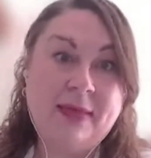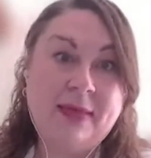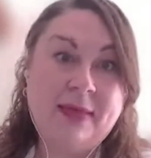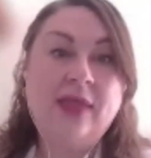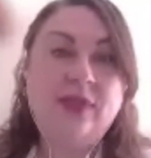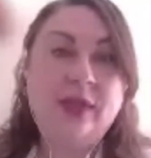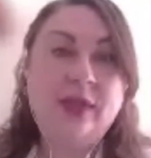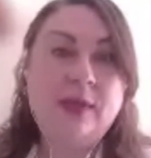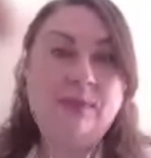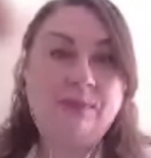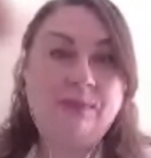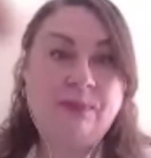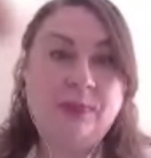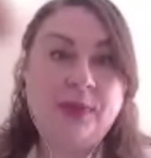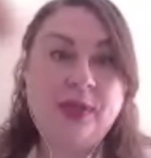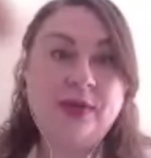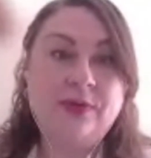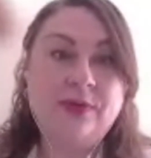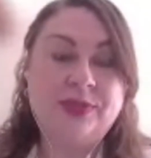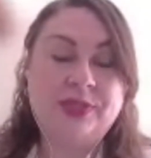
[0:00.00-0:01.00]
and the
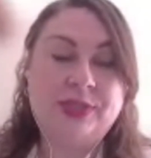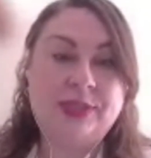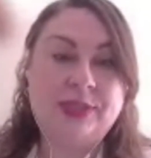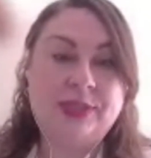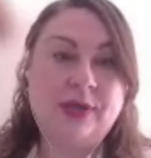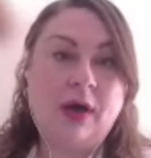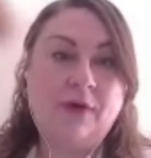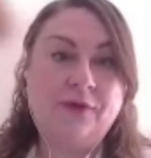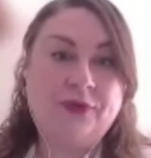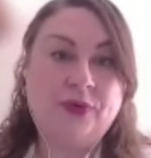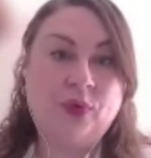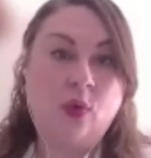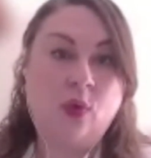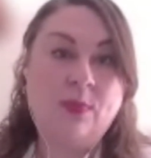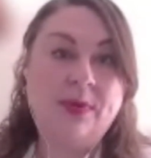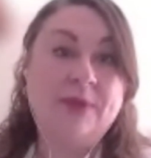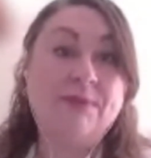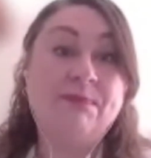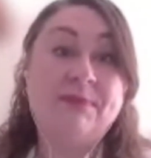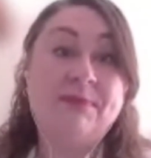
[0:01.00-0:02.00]
abuse of
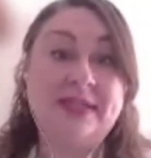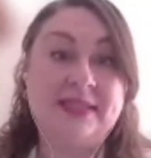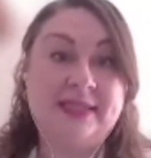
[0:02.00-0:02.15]
dormant